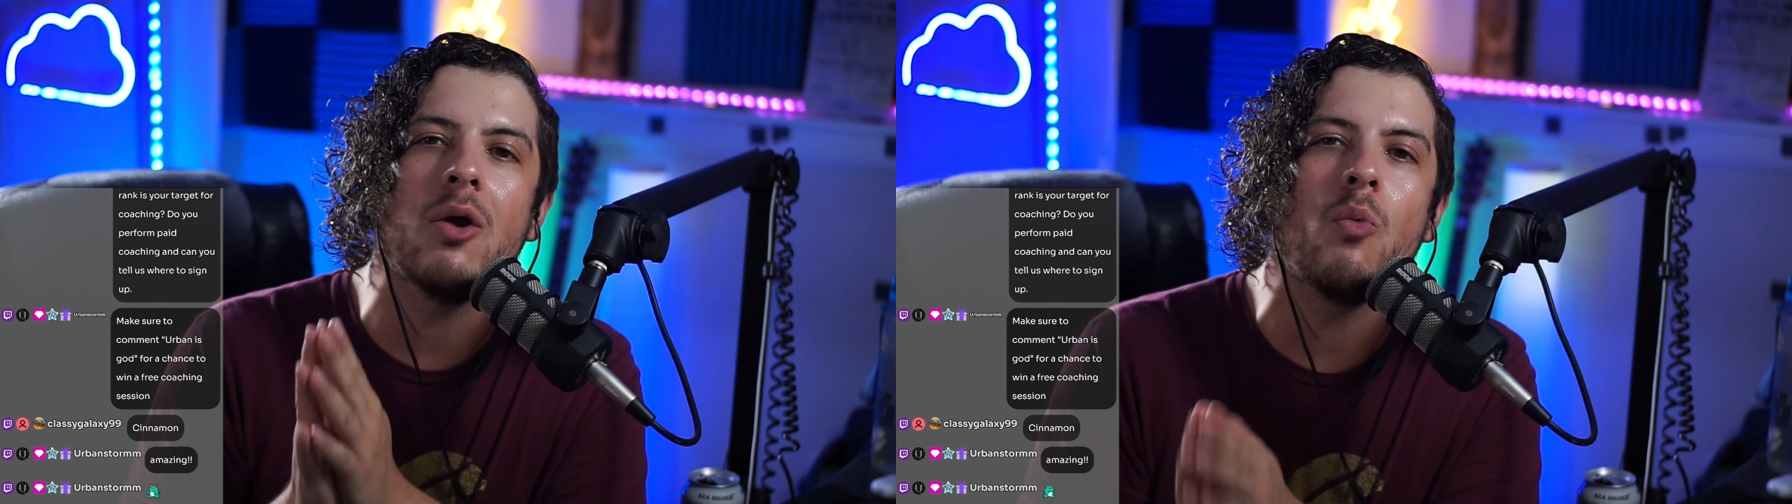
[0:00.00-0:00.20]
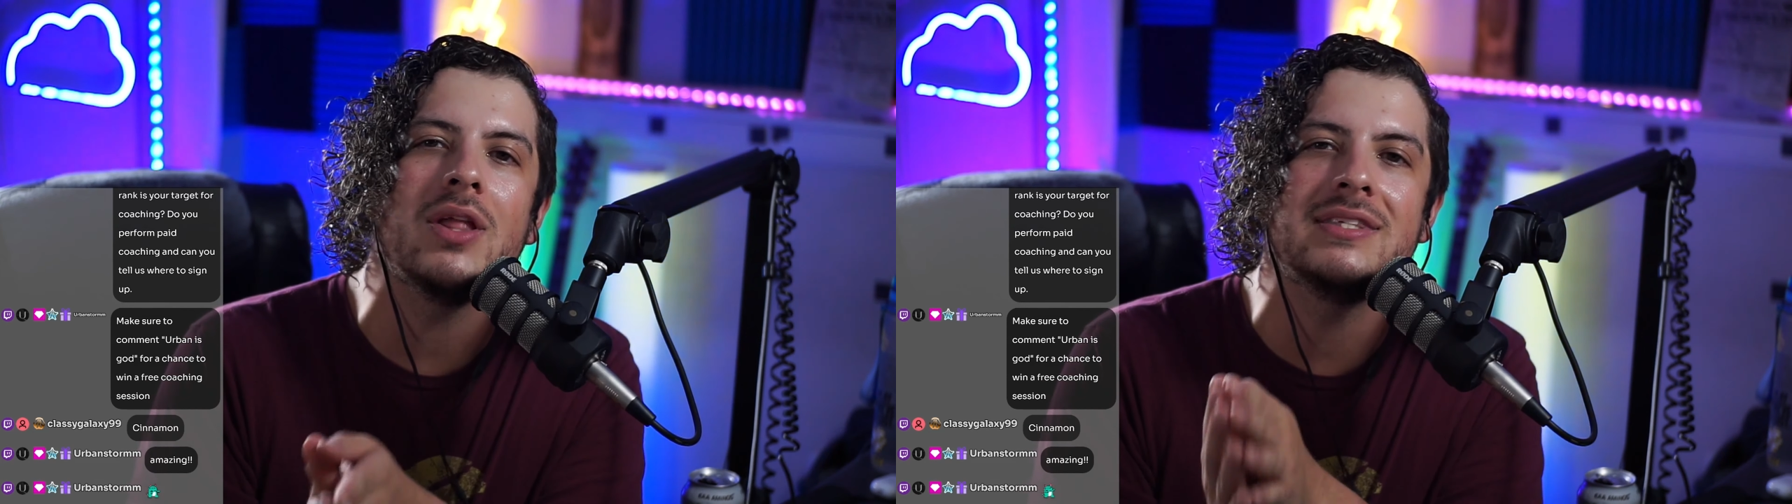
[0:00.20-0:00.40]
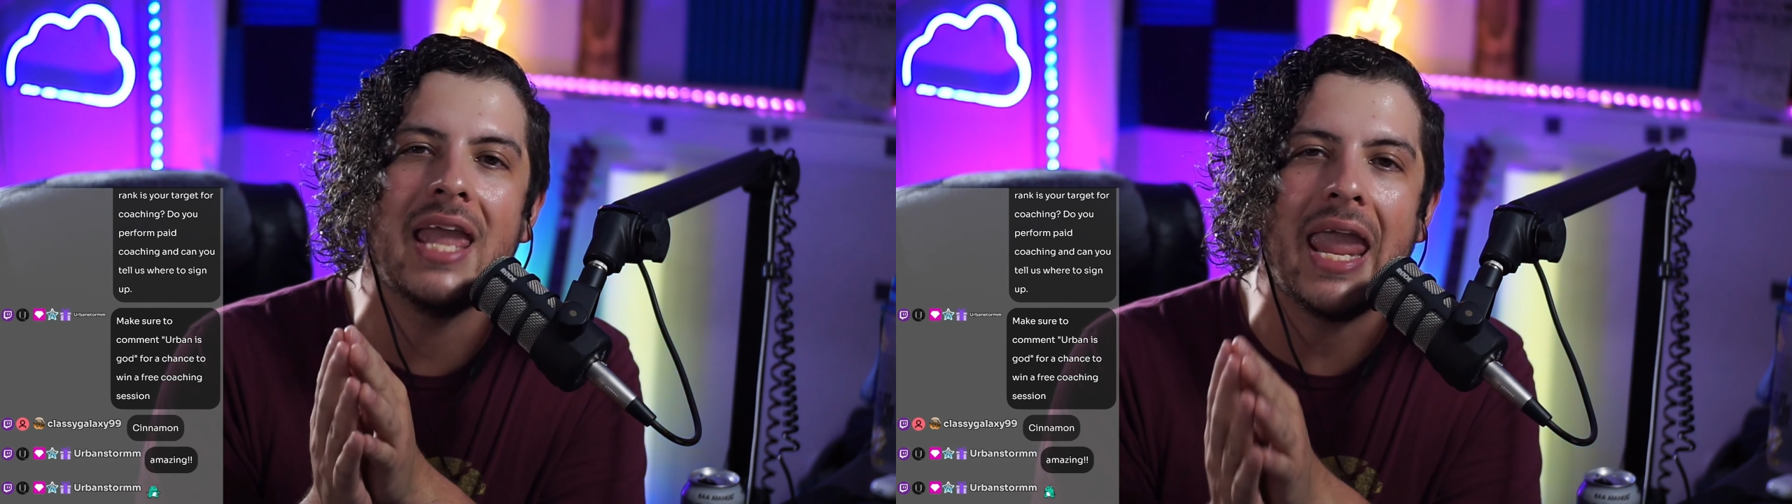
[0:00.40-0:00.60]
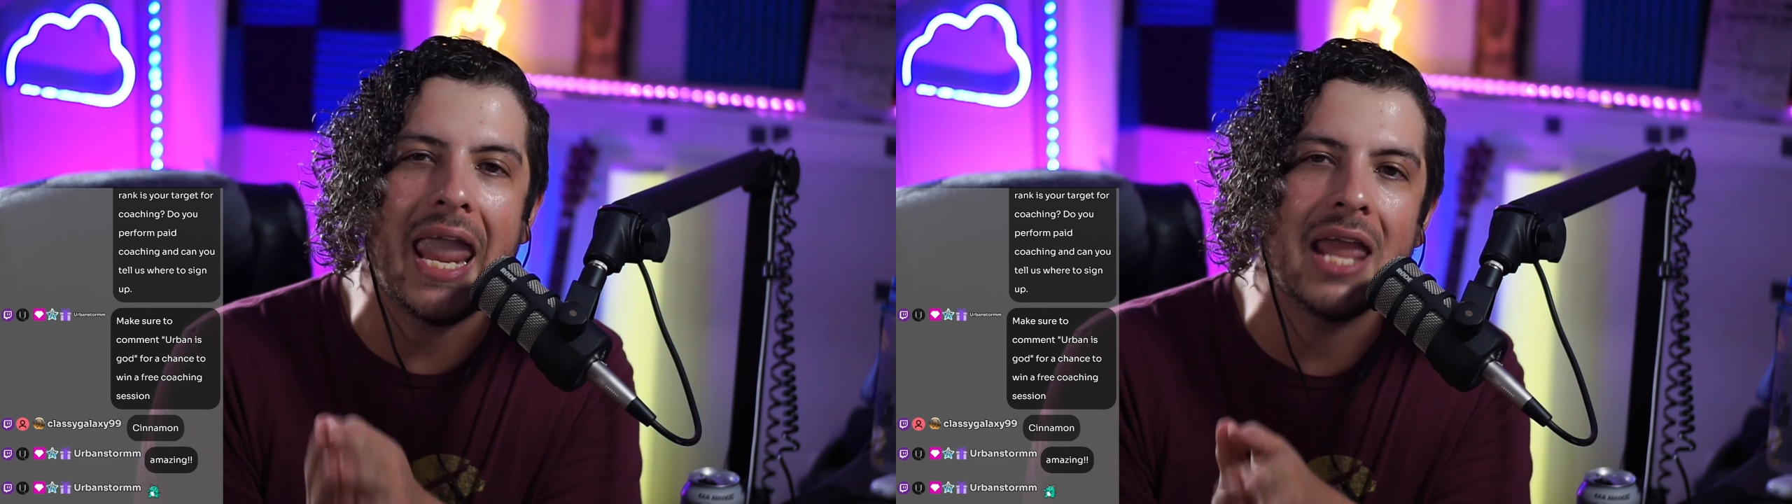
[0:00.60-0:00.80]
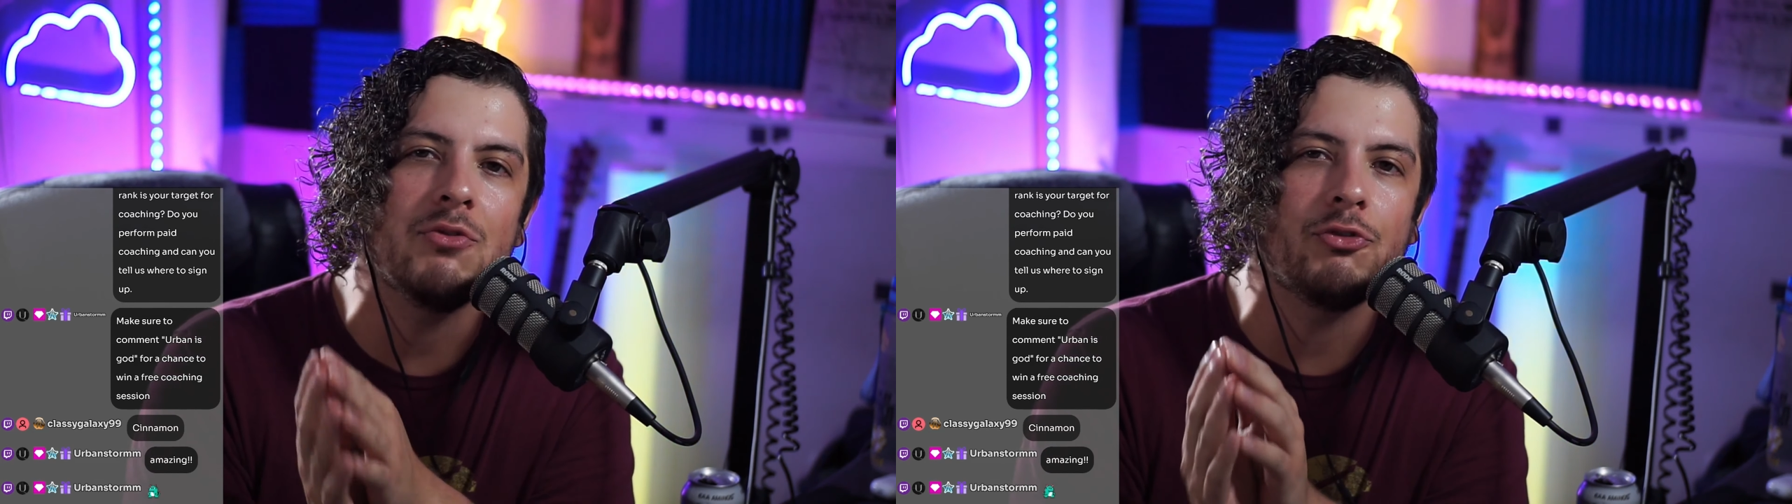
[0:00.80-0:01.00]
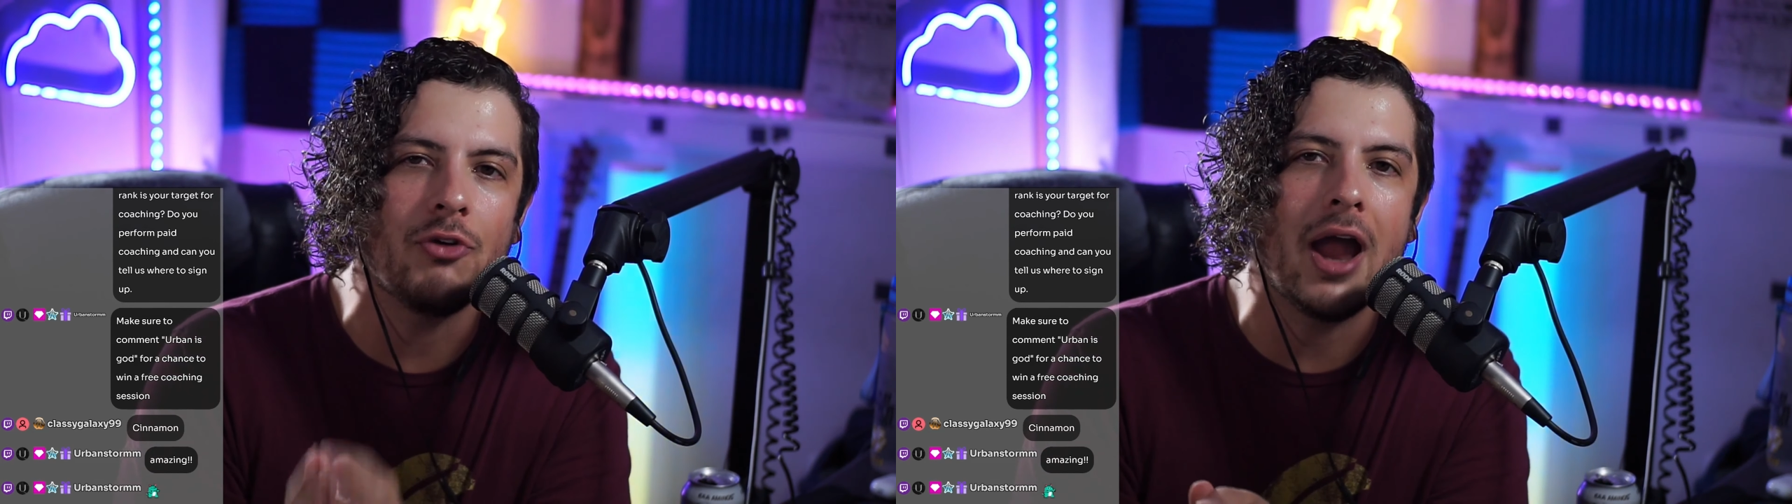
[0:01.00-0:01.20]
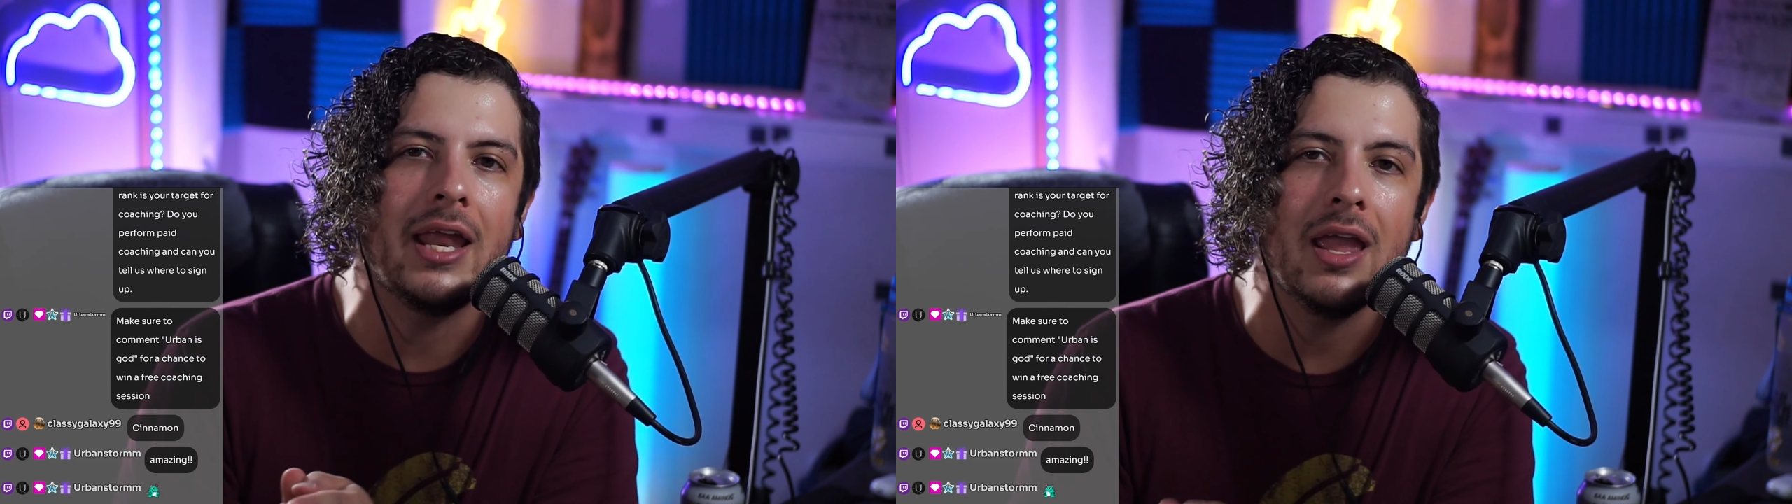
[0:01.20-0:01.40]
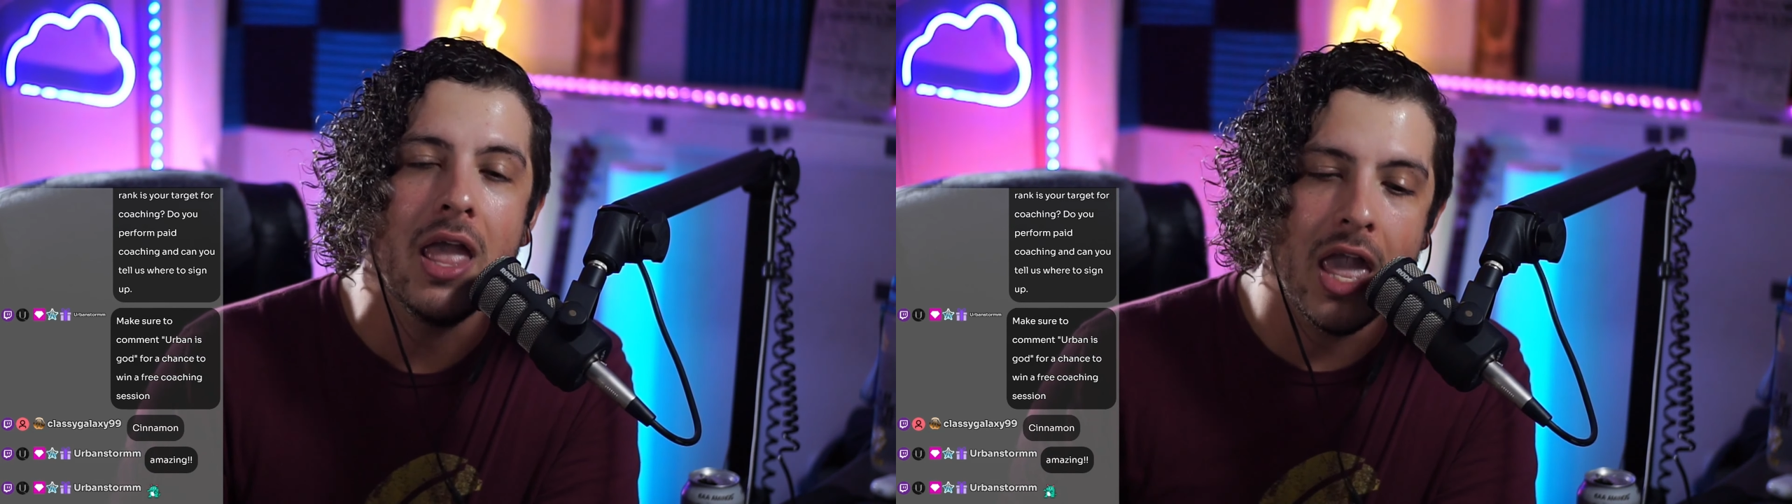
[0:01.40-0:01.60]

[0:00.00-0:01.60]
Wednesday, and Friday.